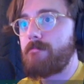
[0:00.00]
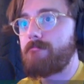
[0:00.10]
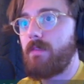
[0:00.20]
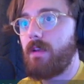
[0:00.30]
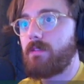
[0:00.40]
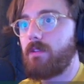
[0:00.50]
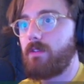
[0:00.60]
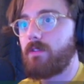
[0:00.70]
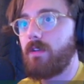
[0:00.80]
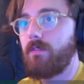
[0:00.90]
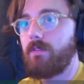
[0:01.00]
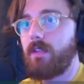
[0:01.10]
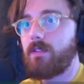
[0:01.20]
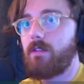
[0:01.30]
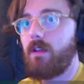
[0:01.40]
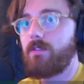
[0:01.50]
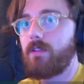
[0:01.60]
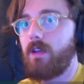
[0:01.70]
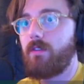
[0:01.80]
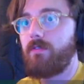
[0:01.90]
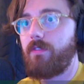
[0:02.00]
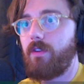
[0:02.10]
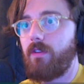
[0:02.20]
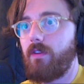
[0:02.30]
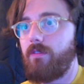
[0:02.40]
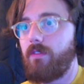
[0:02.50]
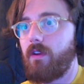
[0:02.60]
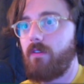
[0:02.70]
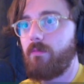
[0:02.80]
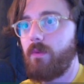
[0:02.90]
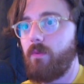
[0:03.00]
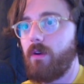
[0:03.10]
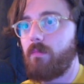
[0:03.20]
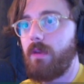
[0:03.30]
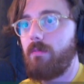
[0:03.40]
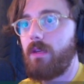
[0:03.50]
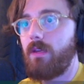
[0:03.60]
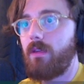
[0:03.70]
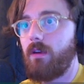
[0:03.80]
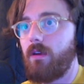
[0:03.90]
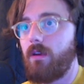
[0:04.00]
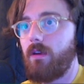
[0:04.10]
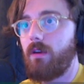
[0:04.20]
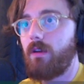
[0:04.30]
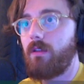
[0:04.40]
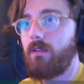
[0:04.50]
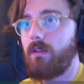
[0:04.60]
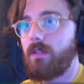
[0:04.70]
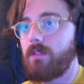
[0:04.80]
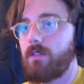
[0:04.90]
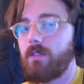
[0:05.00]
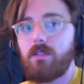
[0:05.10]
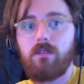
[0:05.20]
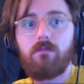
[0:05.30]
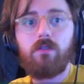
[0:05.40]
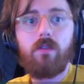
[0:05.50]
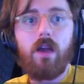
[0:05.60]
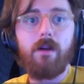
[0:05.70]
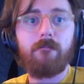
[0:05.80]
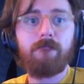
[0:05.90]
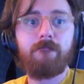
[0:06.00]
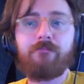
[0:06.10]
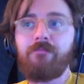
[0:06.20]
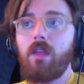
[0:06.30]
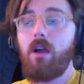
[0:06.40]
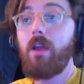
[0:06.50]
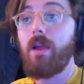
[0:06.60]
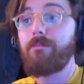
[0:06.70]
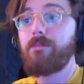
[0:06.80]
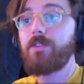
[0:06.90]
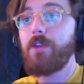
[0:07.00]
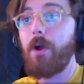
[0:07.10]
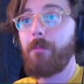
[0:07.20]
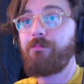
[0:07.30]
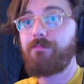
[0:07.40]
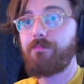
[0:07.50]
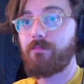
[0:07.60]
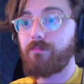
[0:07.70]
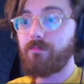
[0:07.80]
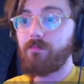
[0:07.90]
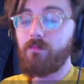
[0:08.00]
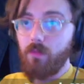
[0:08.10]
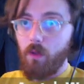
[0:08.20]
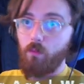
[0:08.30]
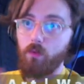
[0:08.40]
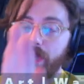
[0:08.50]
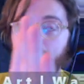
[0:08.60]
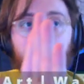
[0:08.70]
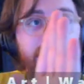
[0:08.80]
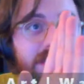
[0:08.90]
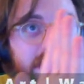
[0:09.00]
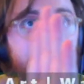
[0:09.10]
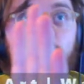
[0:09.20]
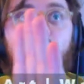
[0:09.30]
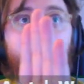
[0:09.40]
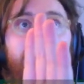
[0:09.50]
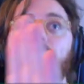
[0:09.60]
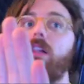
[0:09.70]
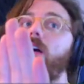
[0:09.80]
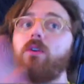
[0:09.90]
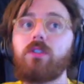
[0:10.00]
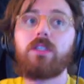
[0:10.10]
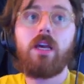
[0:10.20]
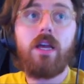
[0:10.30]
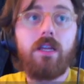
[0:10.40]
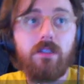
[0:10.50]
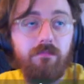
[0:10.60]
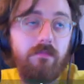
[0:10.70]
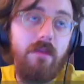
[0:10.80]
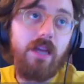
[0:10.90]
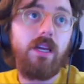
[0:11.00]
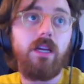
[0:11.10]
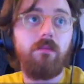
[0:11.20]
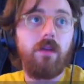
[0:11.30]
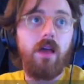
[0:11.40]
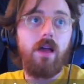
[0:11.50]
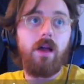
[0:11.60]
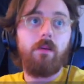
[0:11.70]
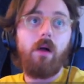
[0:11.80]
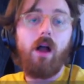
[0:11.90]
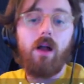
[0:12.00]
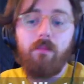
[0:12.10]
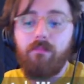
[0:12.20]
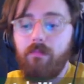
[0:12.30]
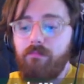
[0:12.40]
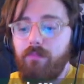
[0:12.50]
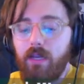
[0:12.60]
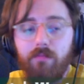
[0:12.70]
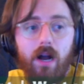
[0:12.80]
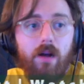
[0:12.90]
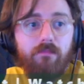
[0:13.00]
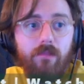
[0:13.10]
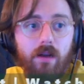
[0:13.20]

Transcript: That's close enough. It's close enough. Good enough for government work, baby. Let's do that. Okay, so we're getting dangerously close to making Big Billy